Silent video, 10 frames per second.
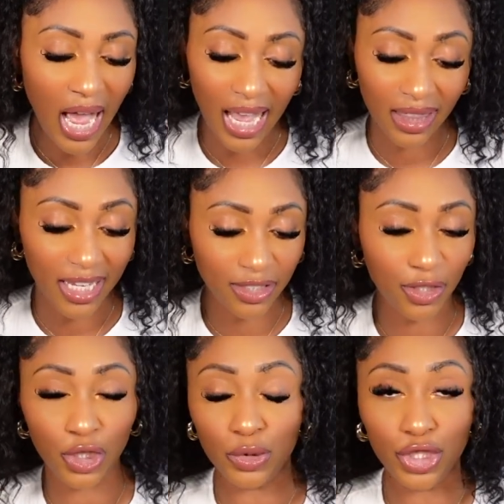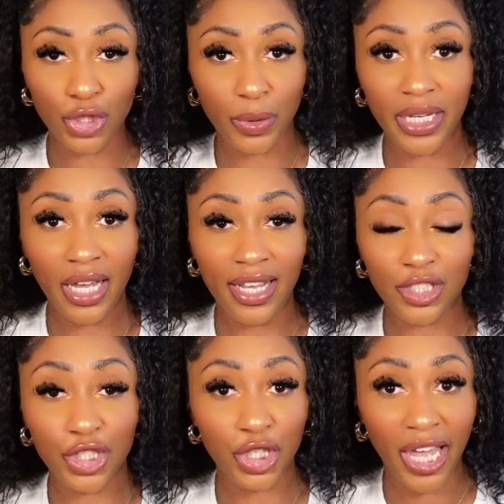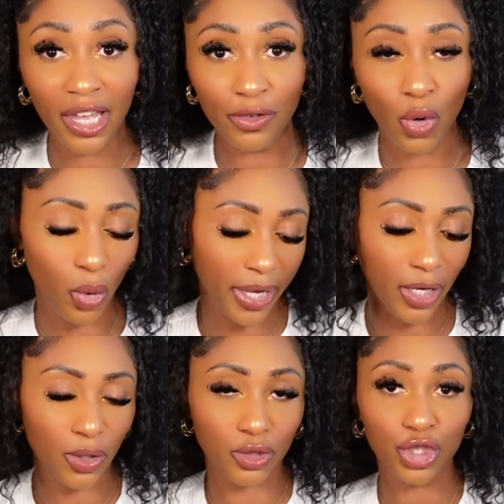I like to use Tree Hut Shave Oil.